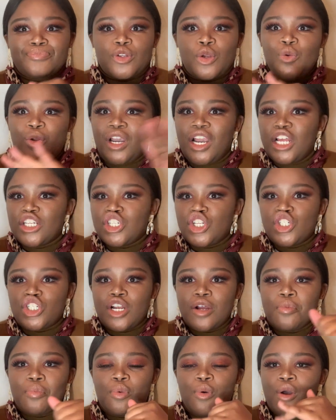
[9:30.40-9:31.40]

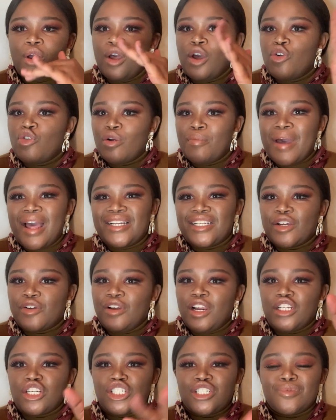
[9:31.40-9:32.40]
relationship, romantic
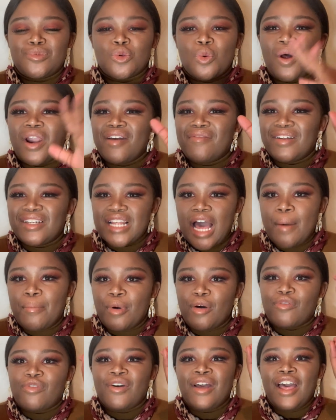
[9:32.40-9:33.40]
relationships, whatever type
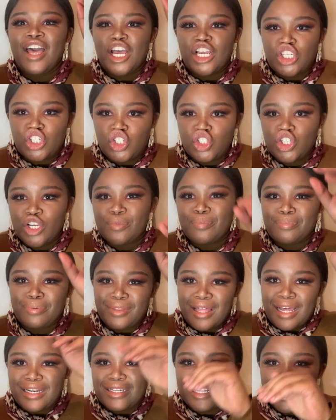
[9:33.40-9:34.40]
of ship
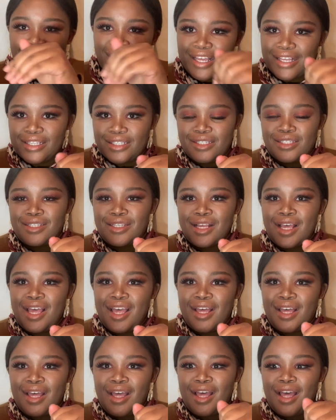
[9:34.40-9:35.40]
that there is.
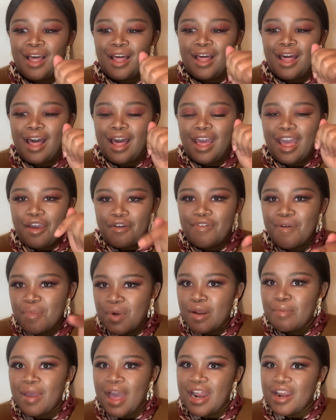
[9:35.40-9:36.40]
If I'm
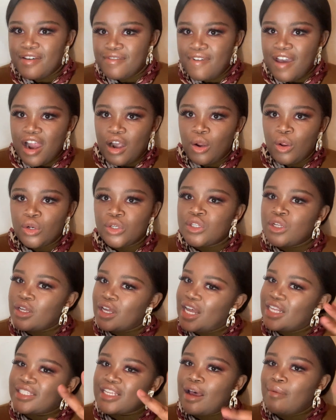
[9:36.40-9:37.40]
going to be undervalued,
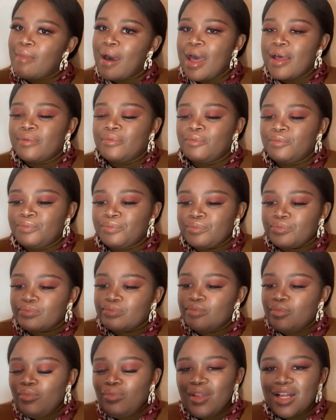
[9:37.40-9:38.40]
that's Ama.
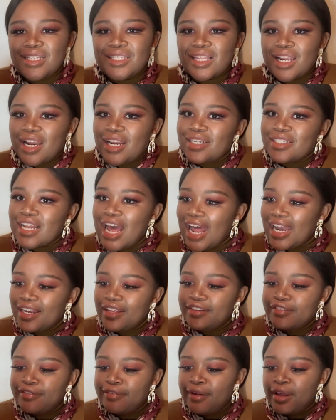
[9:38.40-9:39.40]
Straight, I
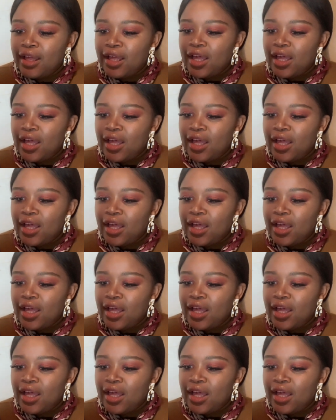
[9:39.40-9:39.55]
leave.